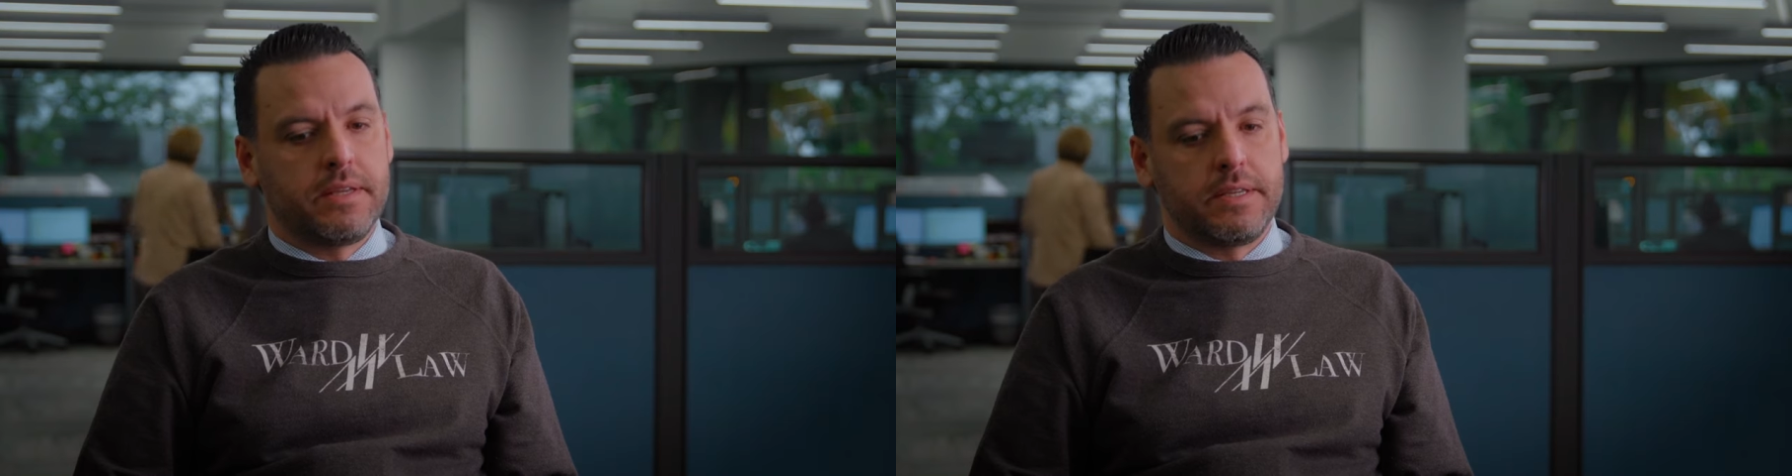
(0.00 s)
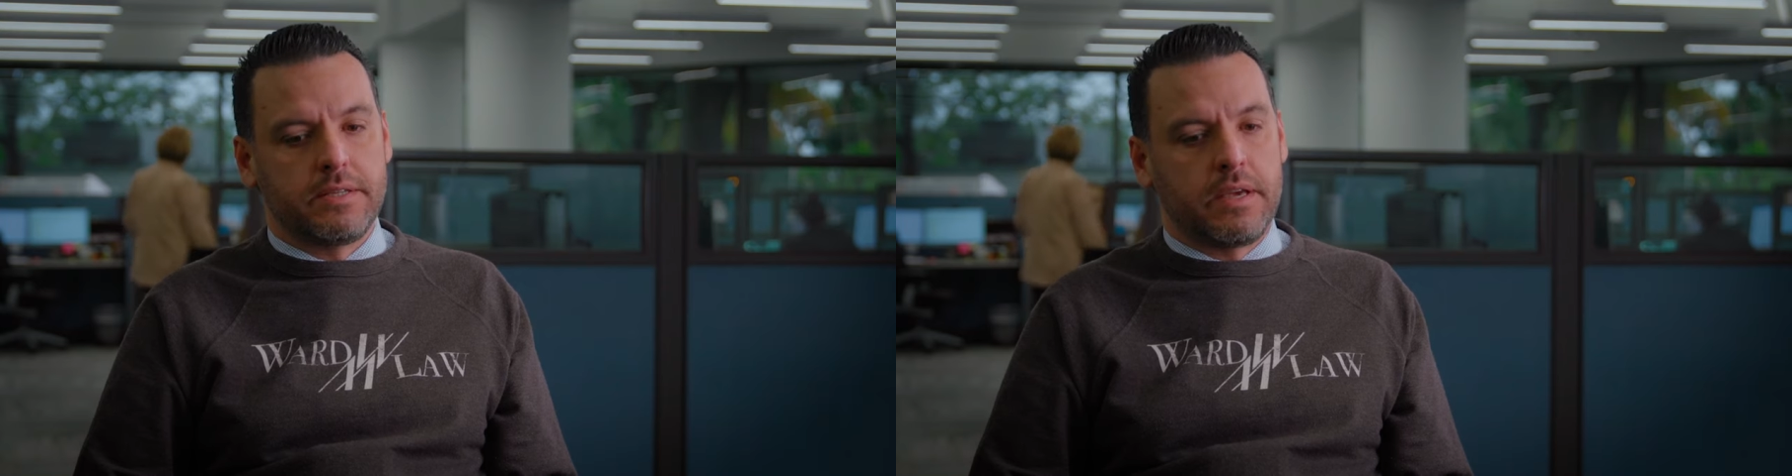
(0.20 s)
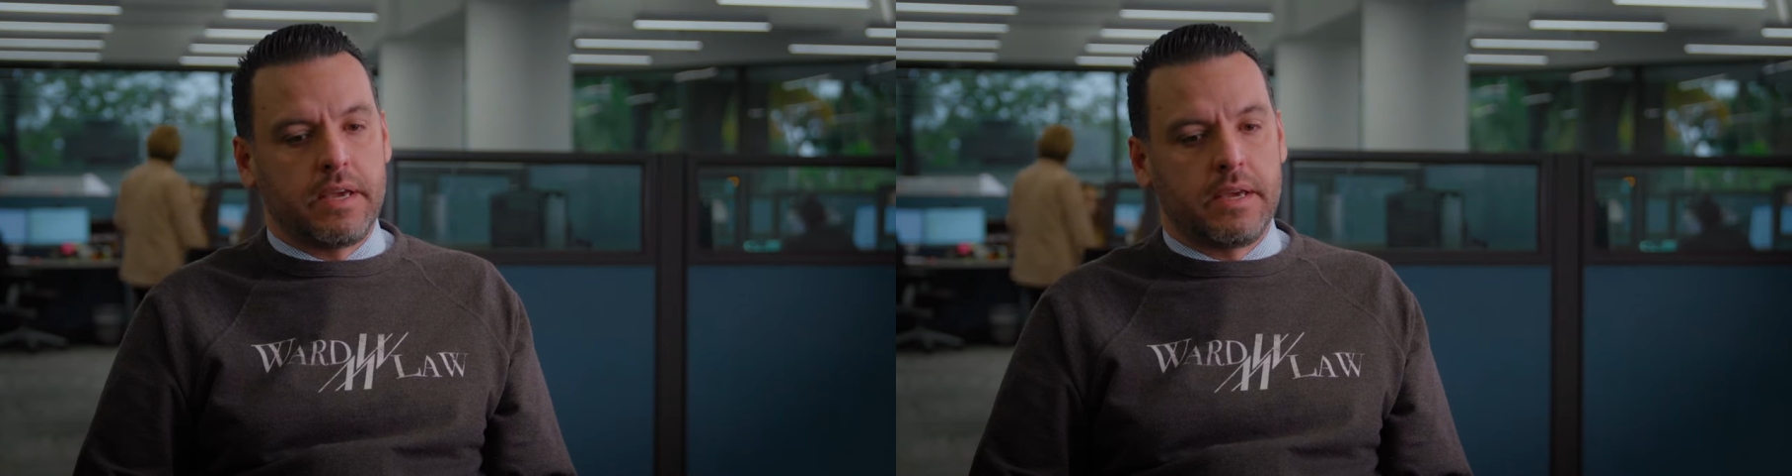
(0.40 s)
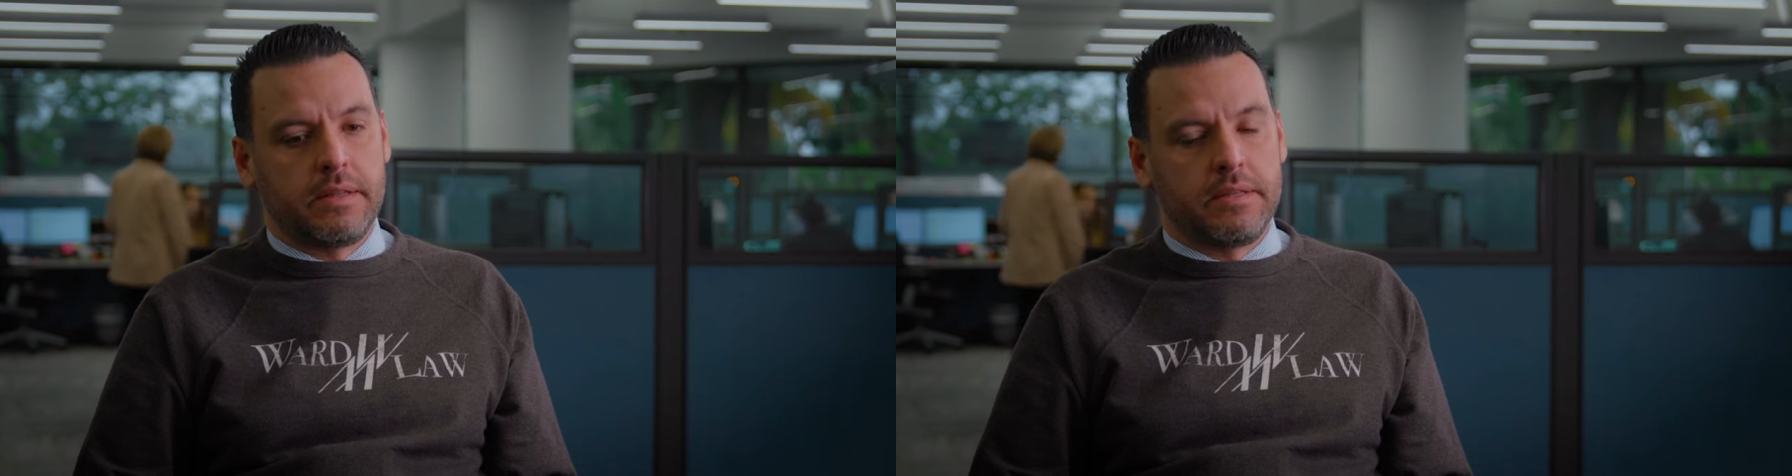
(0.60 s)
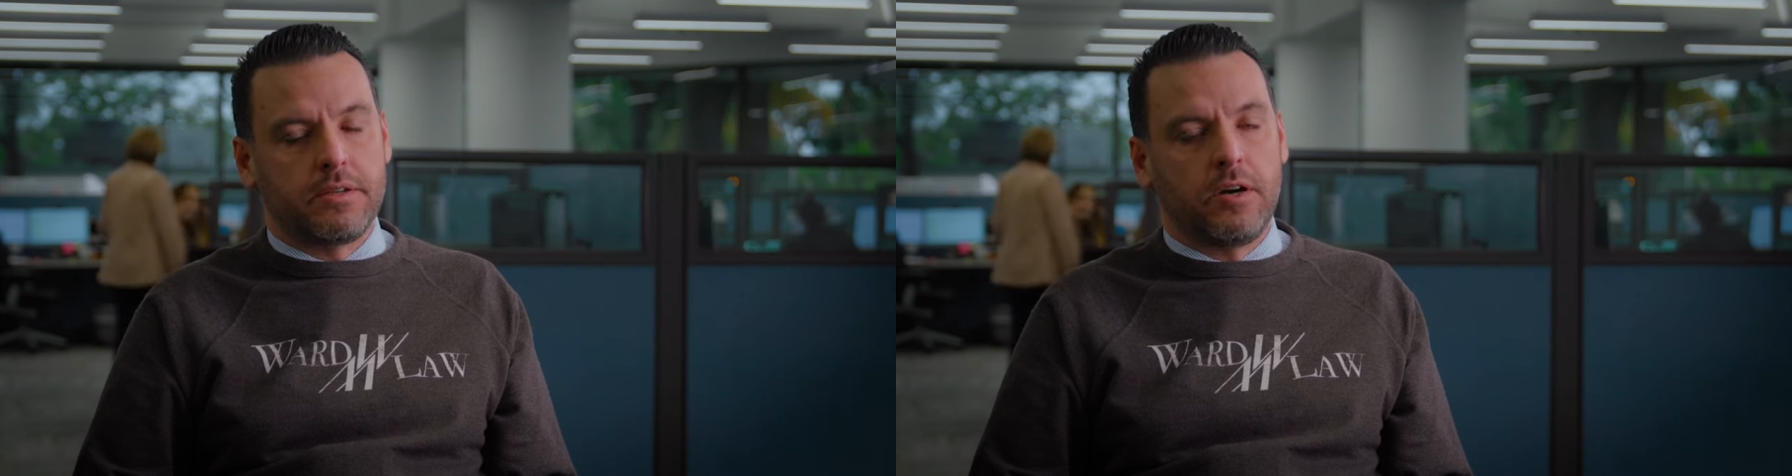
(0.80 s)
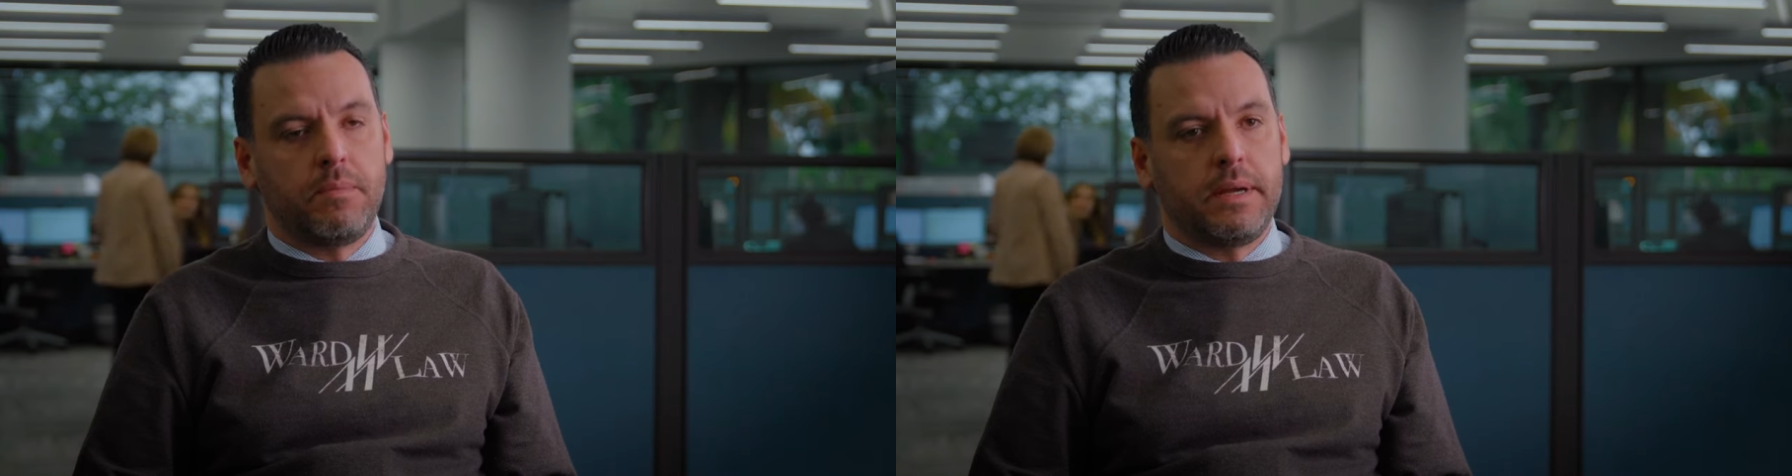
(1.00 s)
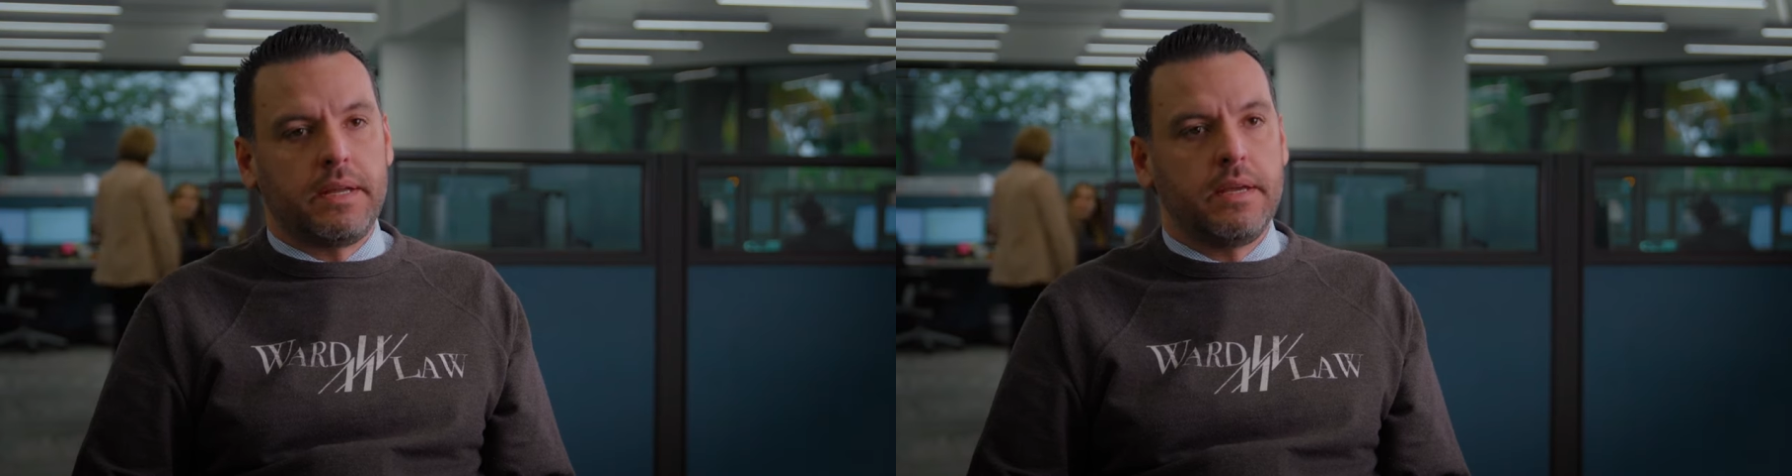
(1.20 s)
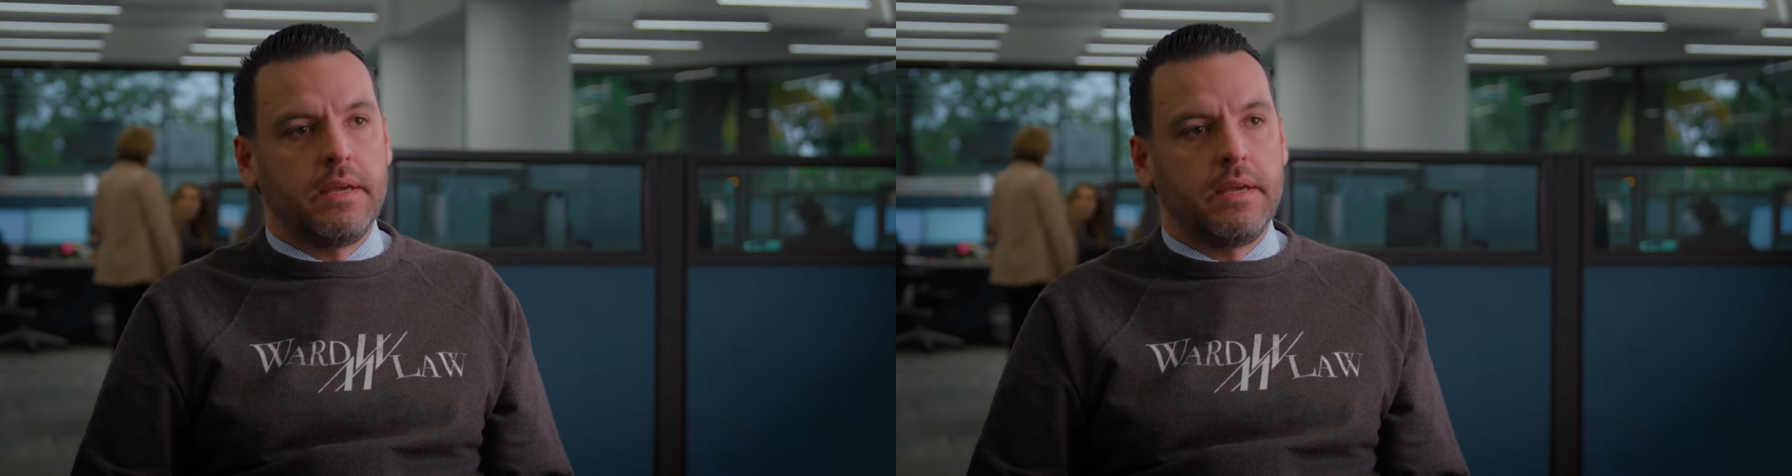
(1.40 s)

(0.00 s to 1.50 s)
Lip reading: This company.